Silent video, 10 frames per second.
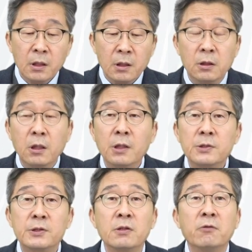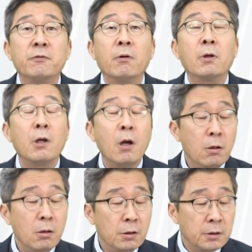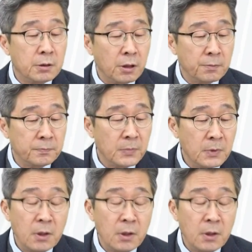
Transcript: Thus, for long-term